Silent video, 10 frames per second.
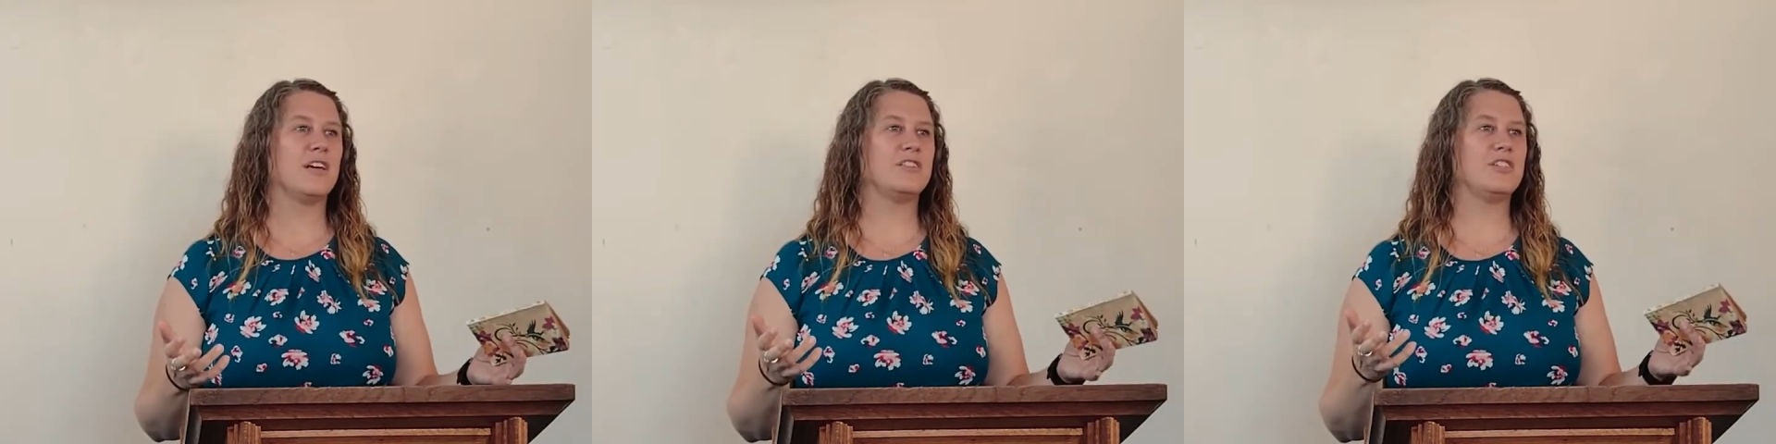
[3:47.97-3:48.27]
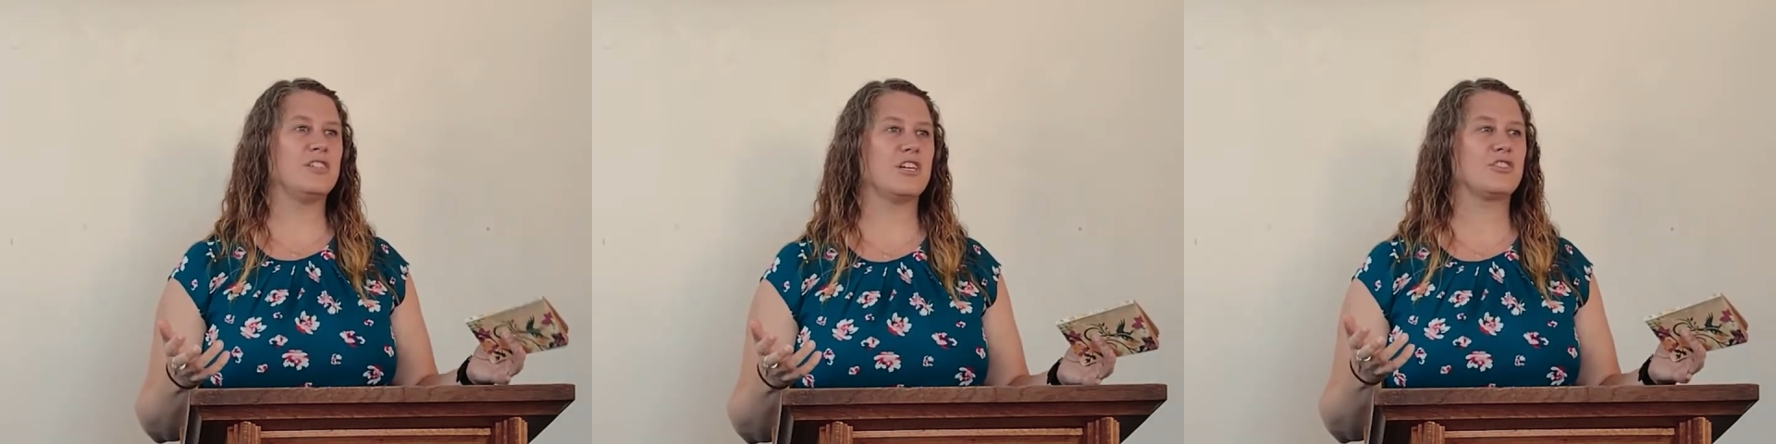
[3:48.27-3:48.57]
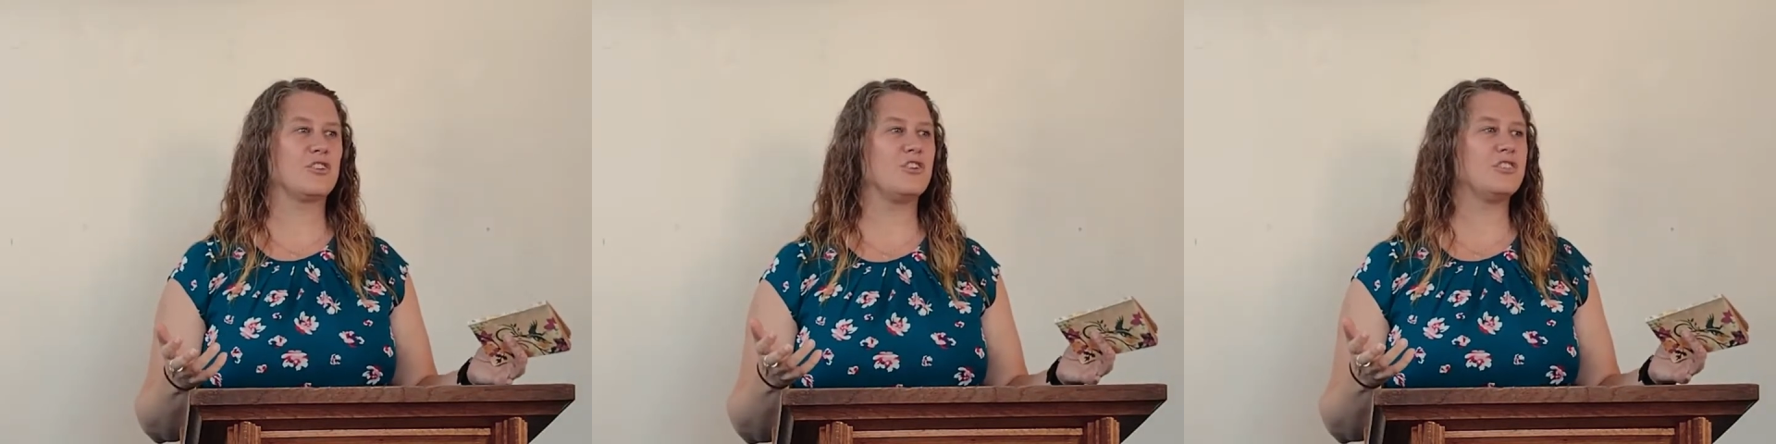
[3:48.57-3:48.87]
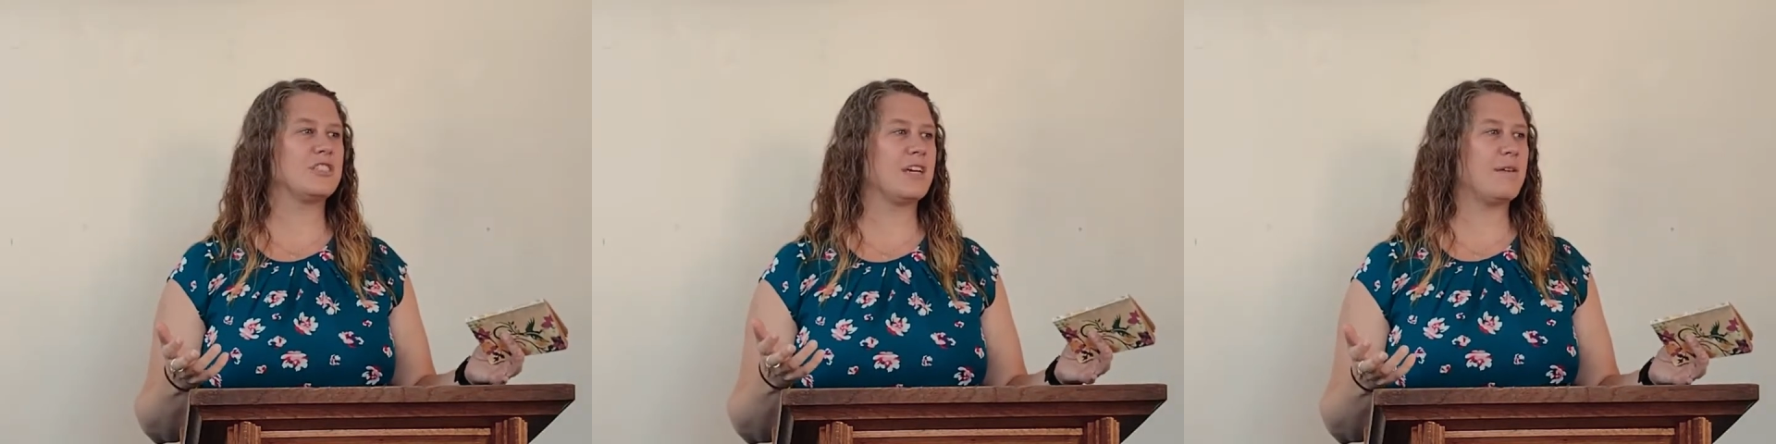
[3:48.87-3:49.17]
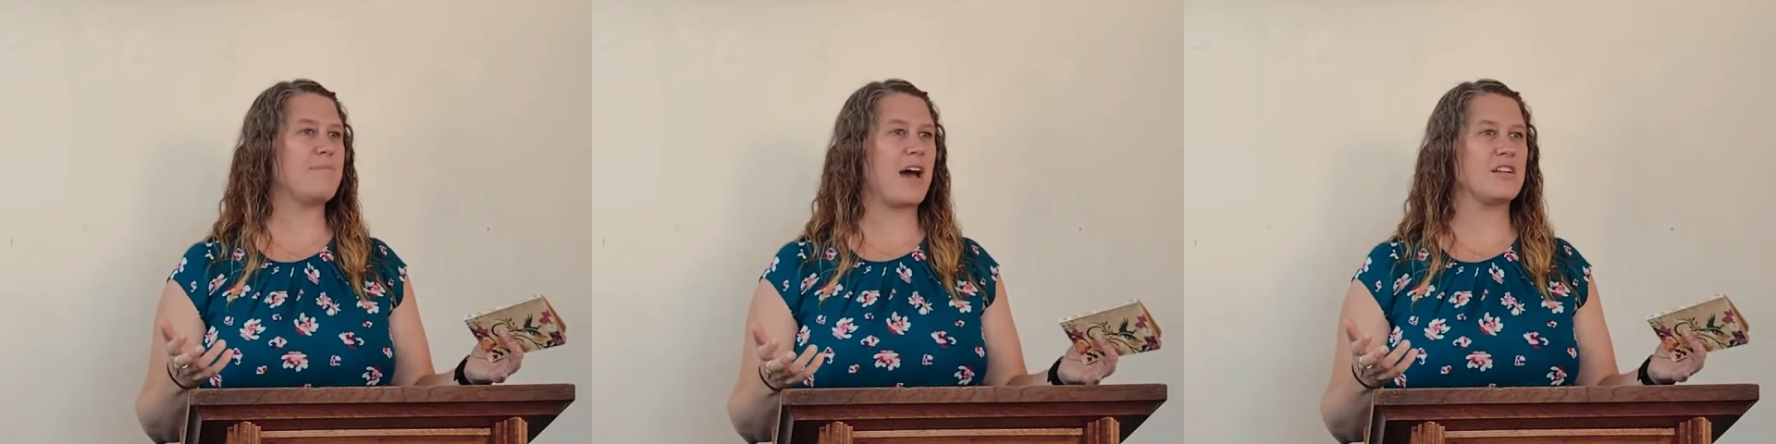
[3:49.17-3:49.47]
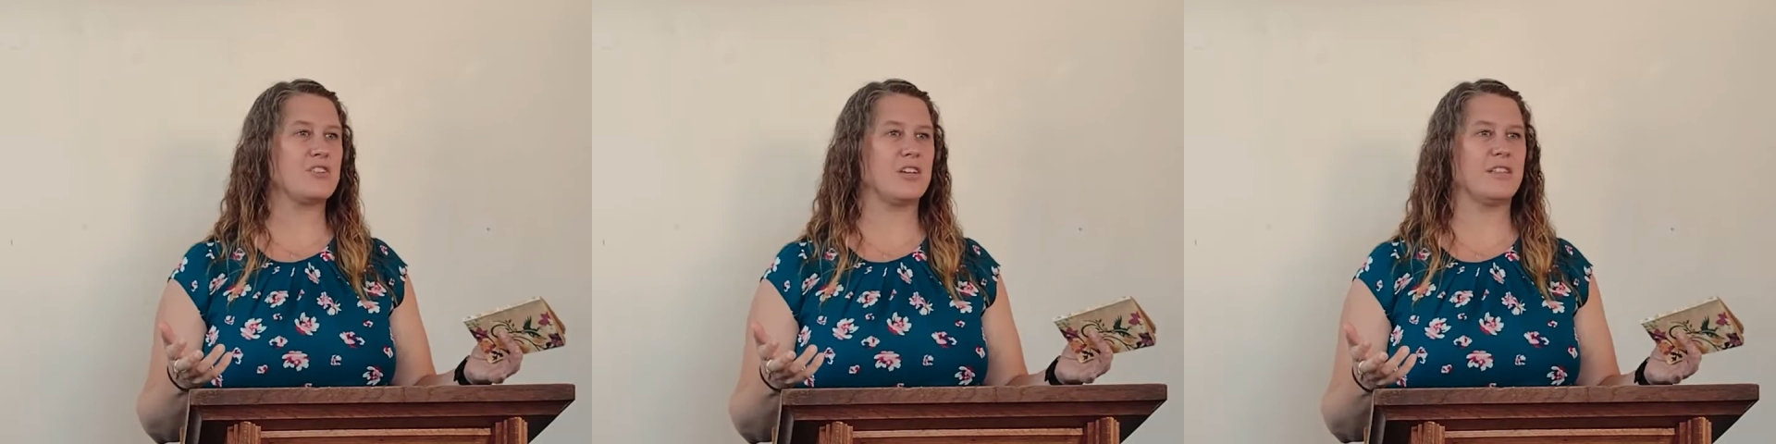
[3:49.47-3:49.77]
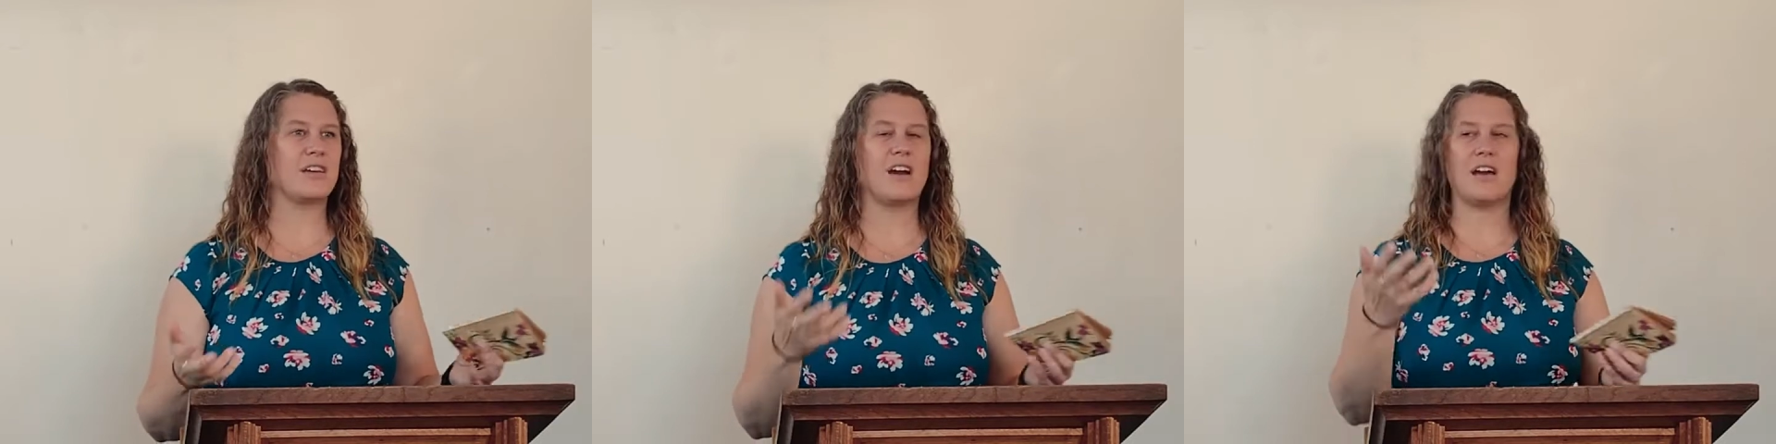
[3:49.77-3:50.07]
And she just couldn't
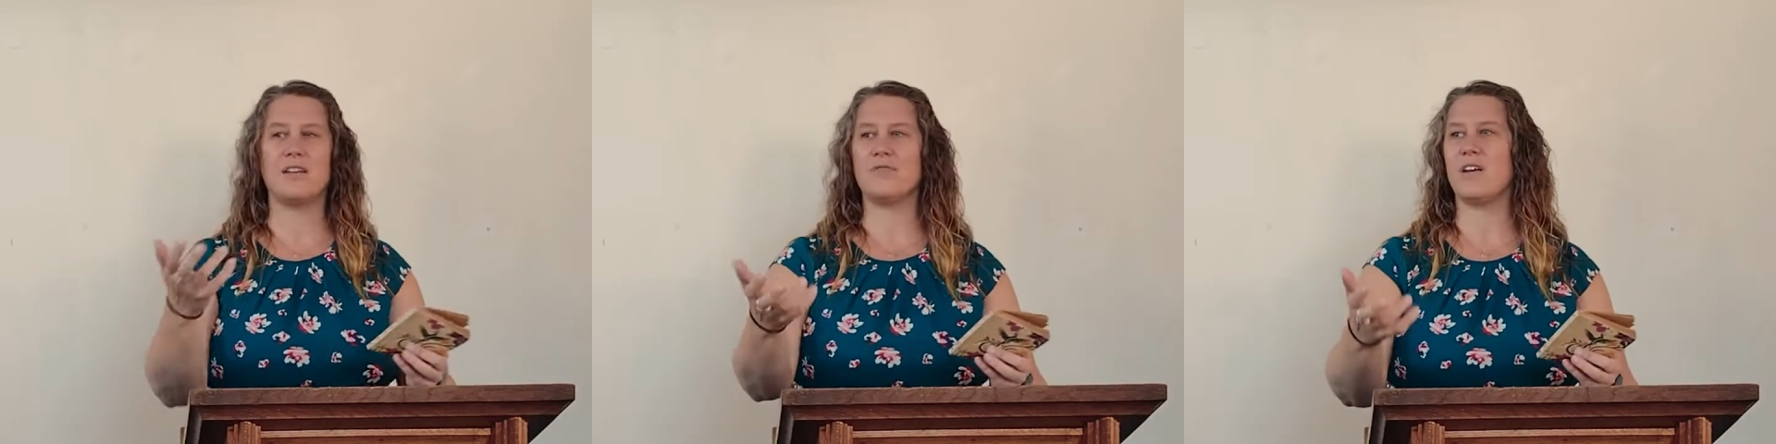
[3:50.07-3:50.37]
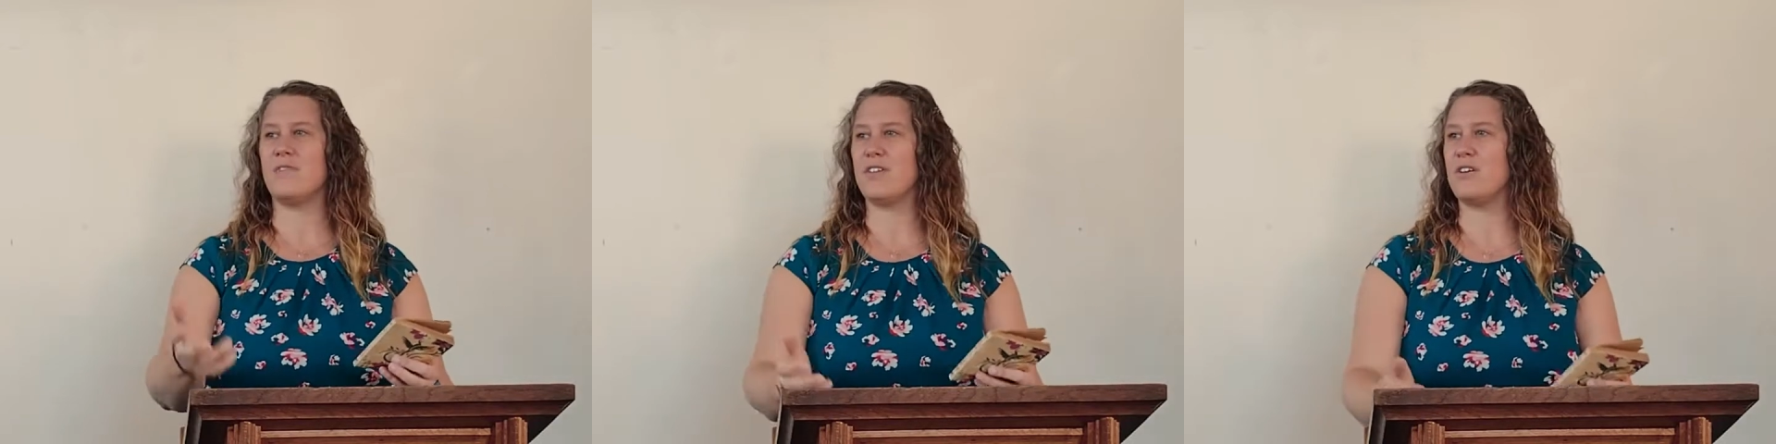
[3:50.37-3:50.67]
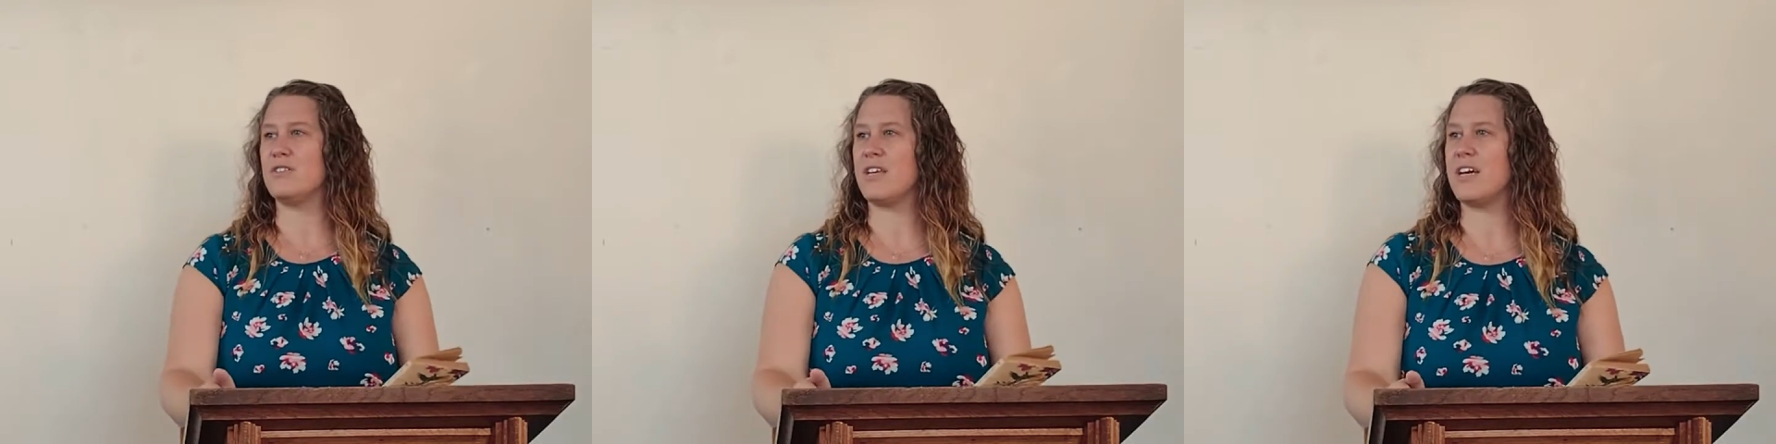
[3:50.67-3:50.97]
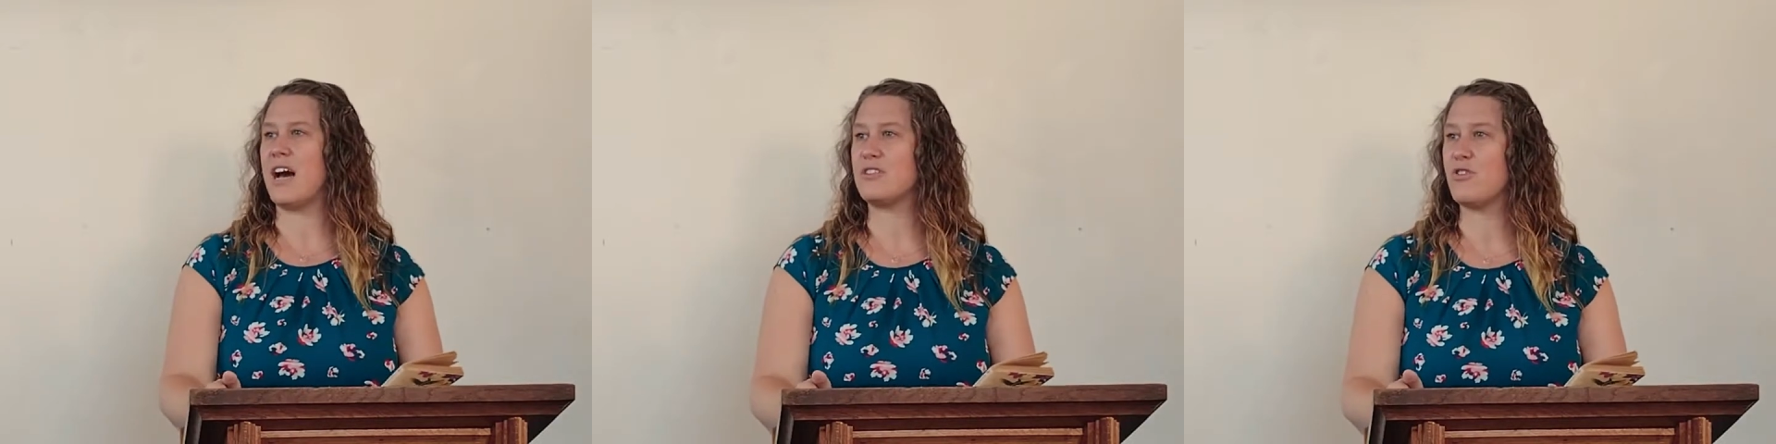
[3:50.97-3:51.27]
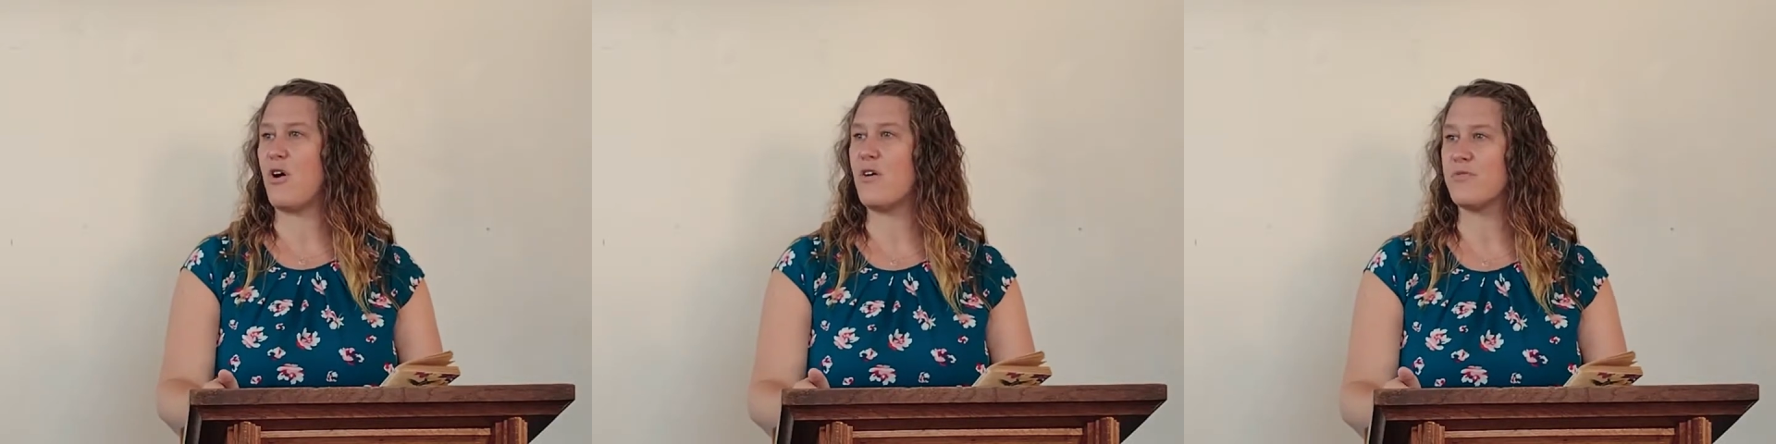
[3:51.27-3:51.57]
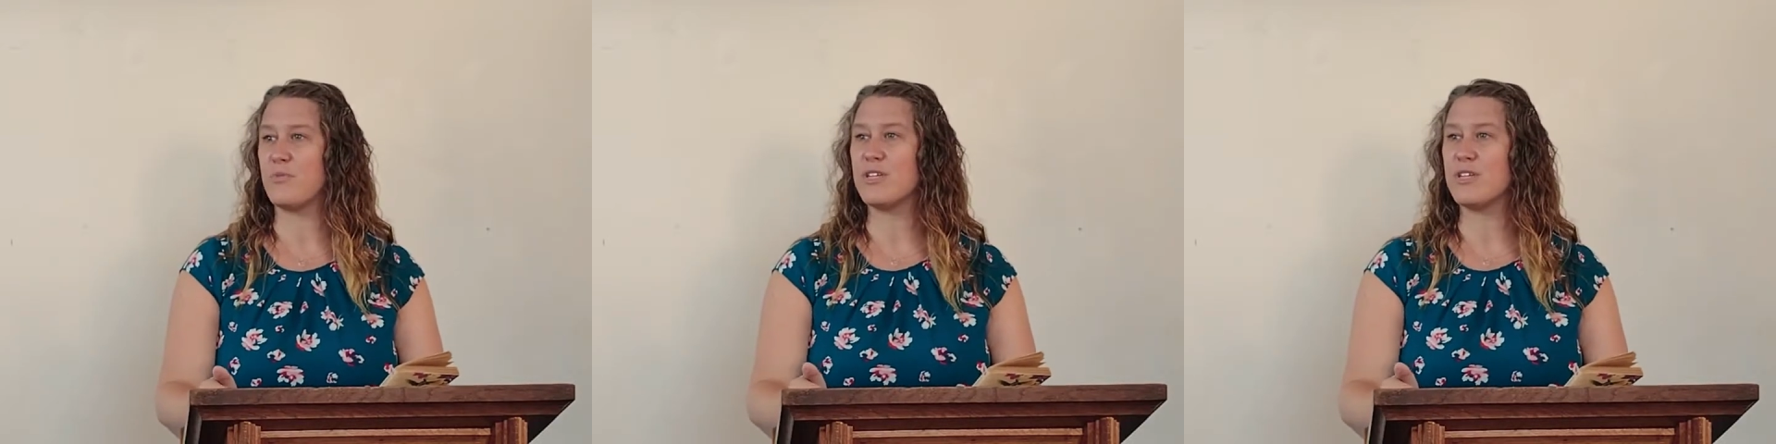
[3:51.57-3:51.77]
imagine the kind of love that Hosea had to offer.